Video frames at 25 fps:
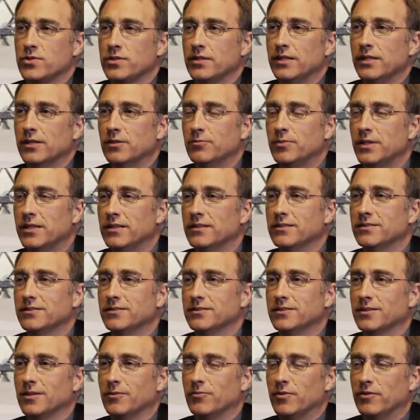is Neal
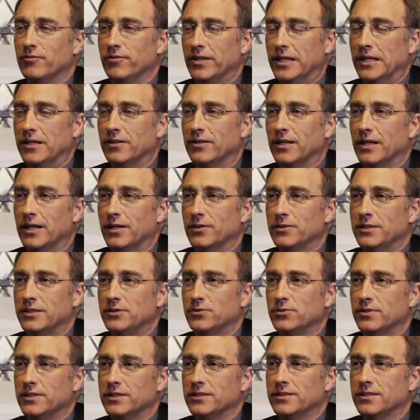Barnes, I'm the vicar at Holy
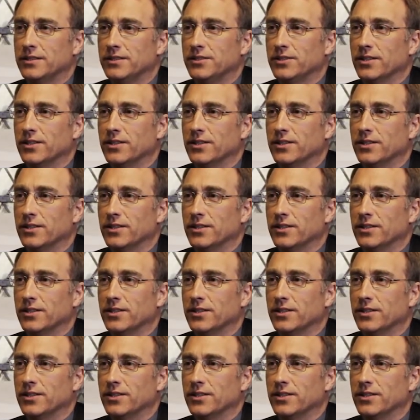Trinity